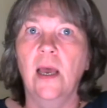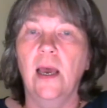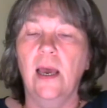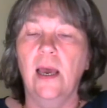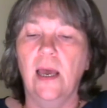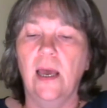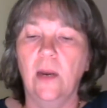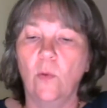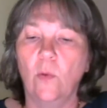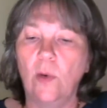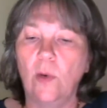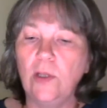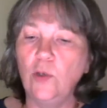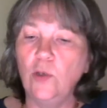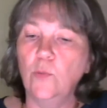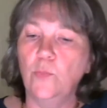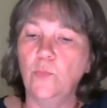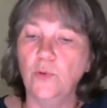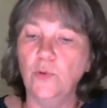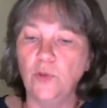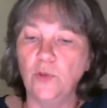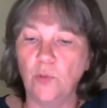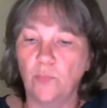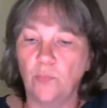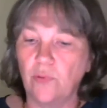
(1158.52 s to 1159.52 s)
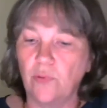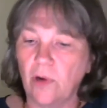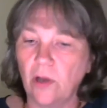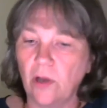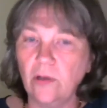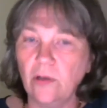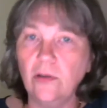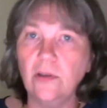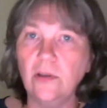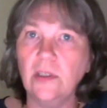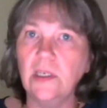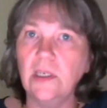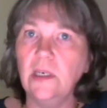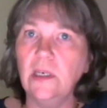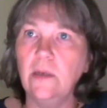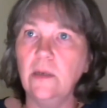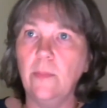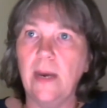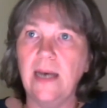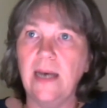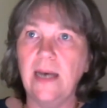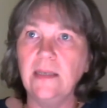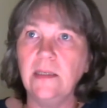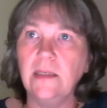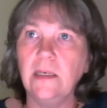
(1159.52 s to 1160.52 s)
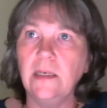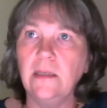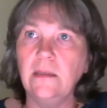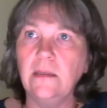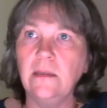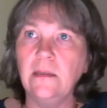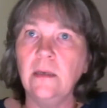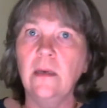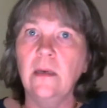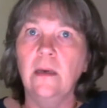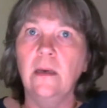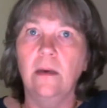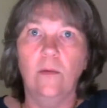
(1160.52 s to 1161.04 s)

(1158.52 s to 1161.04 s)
And when you put a product in a basket,